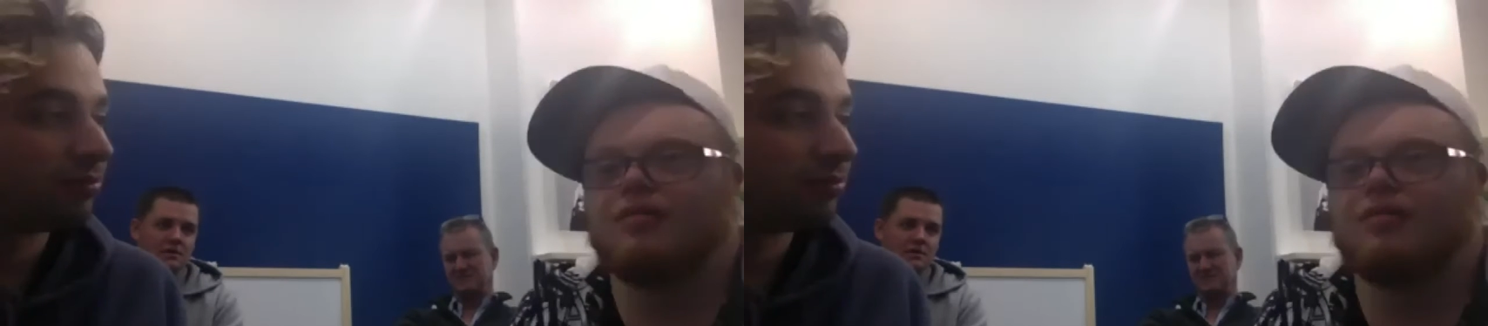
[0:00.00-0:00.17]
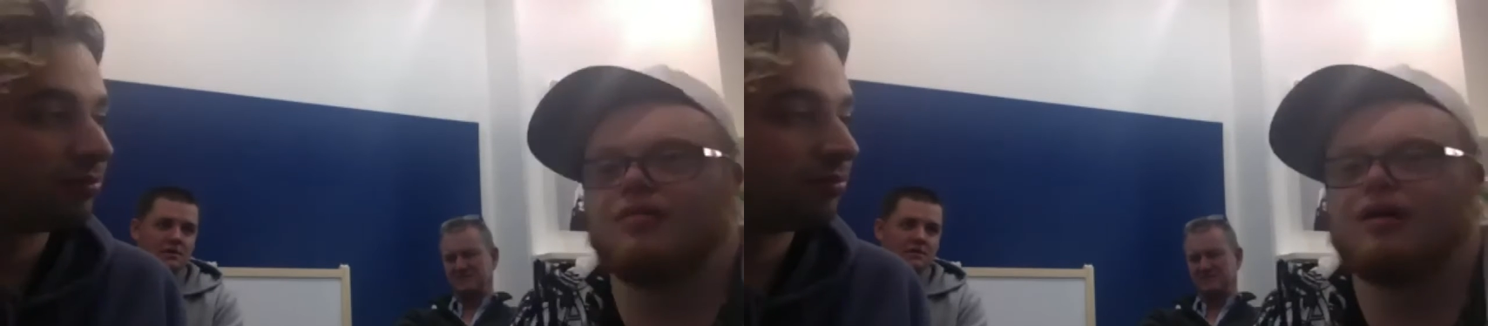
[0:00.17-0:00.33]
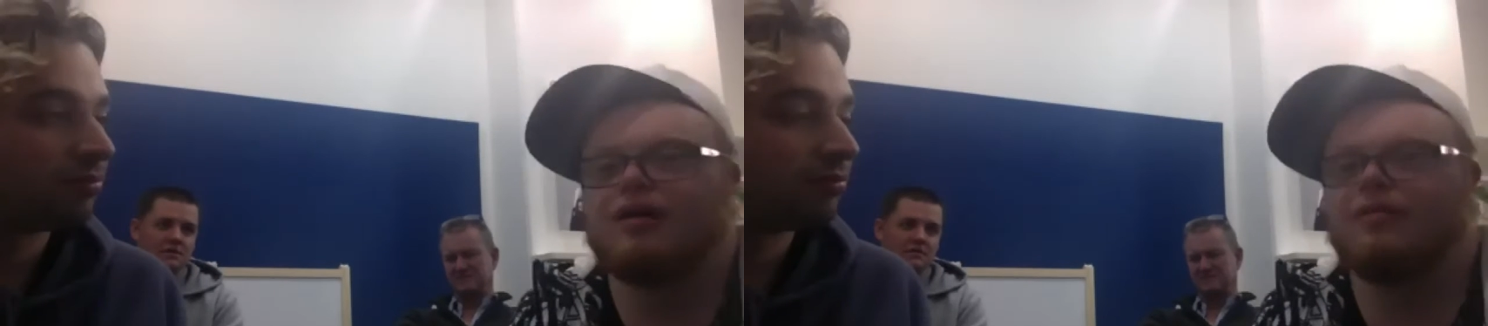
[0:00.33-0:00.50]

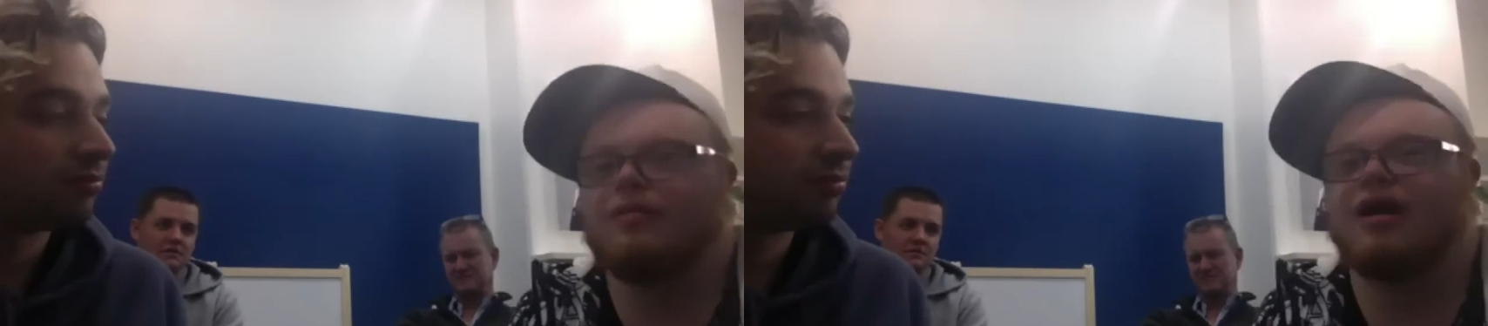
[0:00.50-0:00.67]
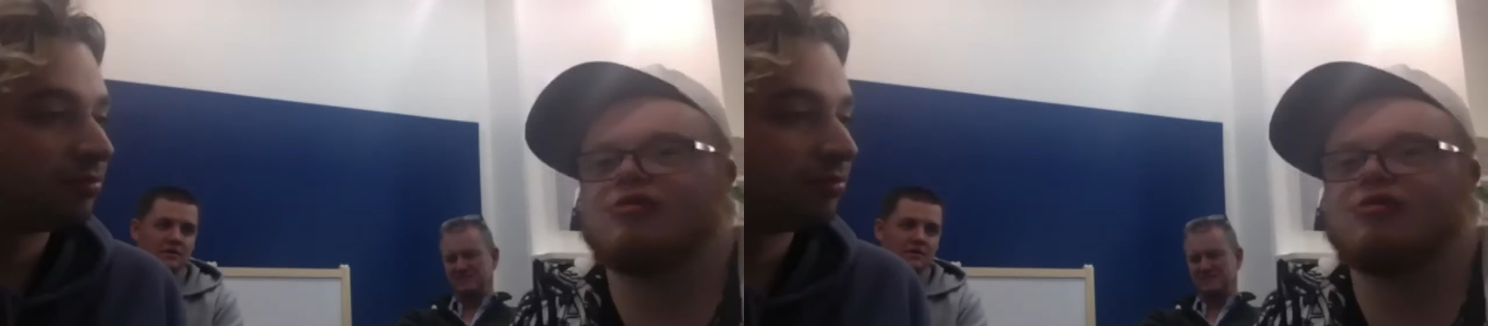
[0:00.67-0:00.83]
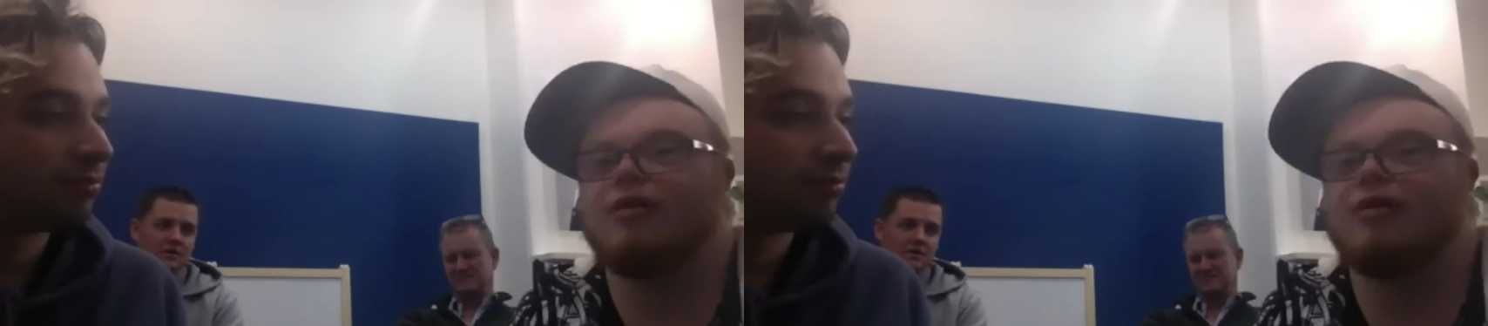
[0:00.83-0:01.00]
Speaker 1: uh,
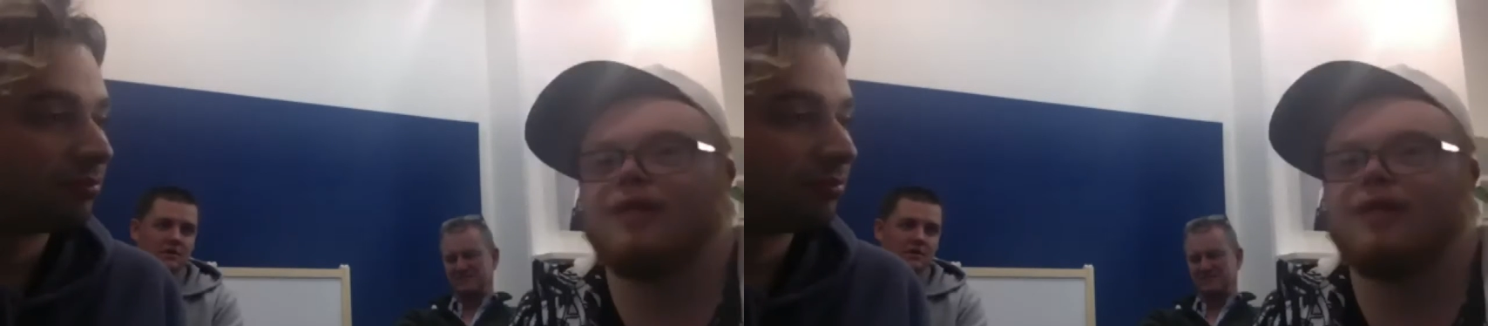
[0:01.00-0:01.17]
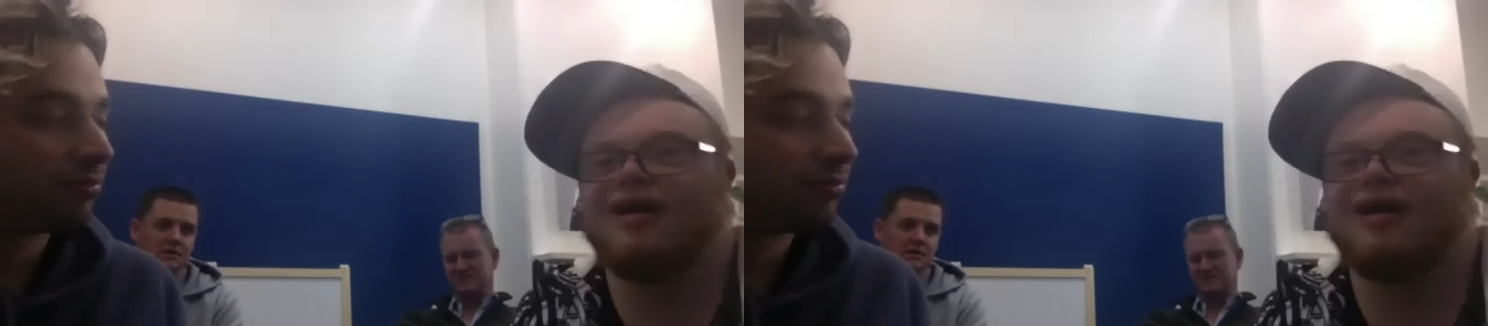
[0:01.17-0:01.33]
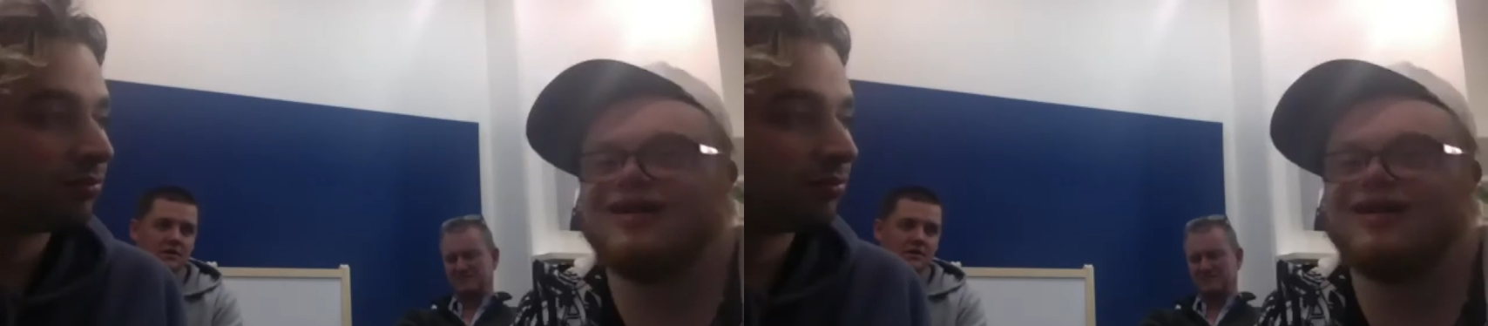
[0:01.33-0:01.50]
anger
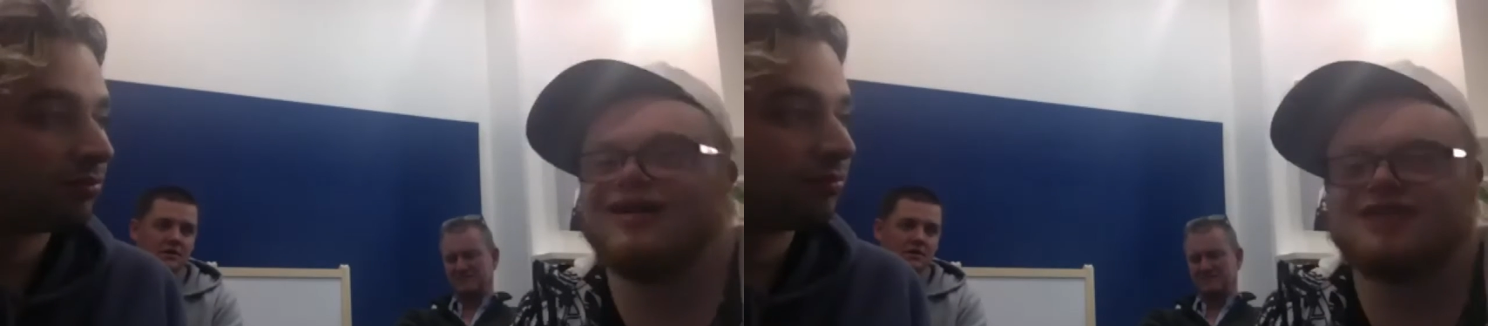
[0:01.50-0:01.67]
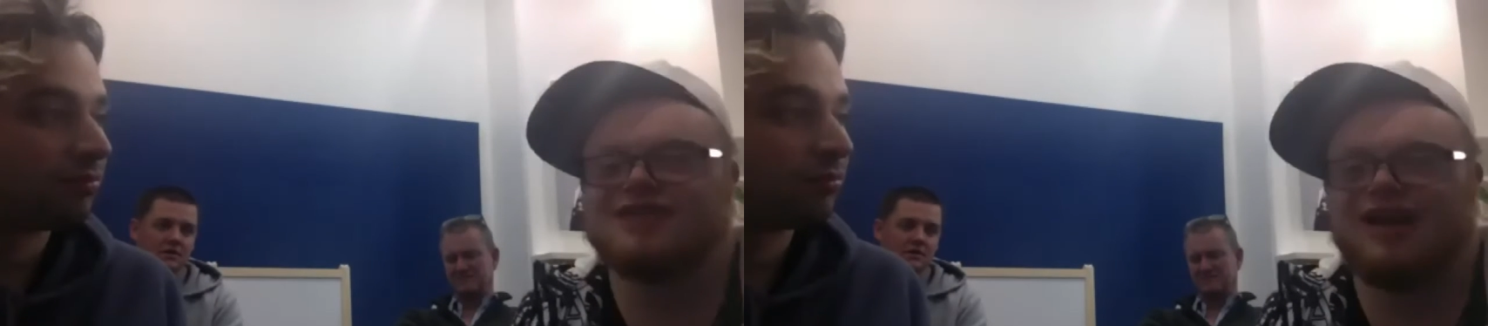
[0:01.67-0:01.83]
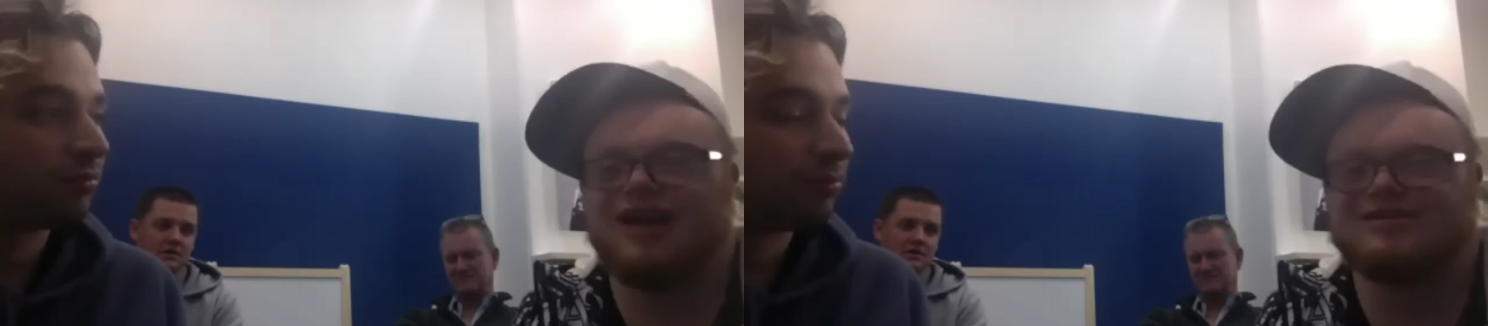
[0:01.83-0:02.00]
match
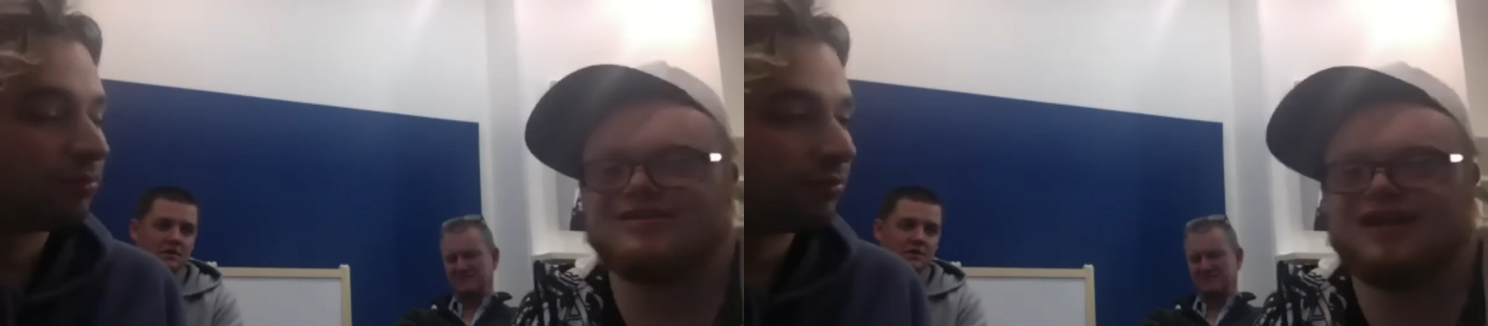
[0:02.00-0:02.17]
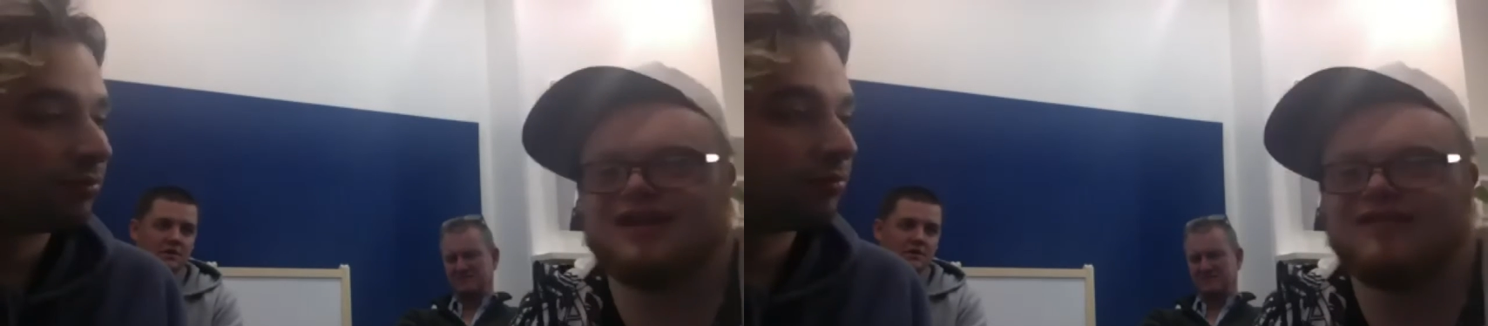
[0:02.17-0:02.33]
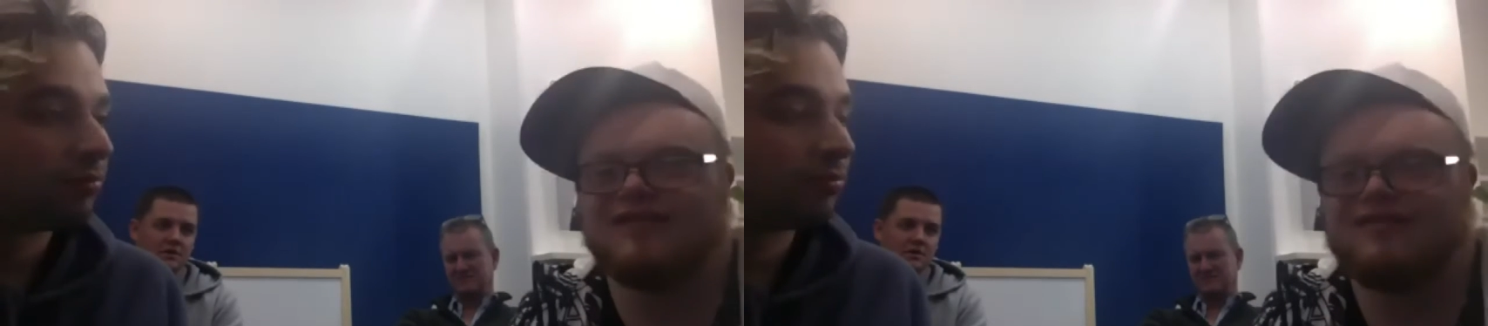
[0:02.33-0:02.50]
kind of
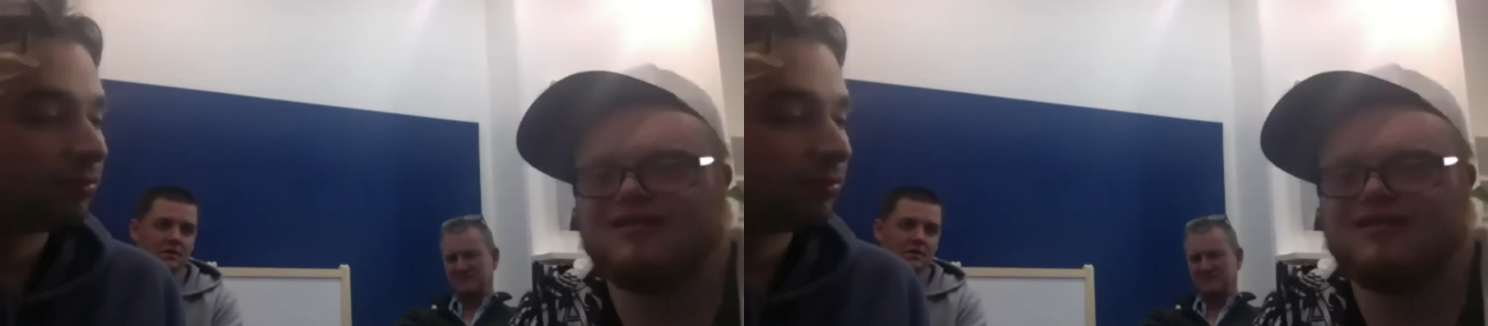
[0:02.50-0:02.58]
stuff.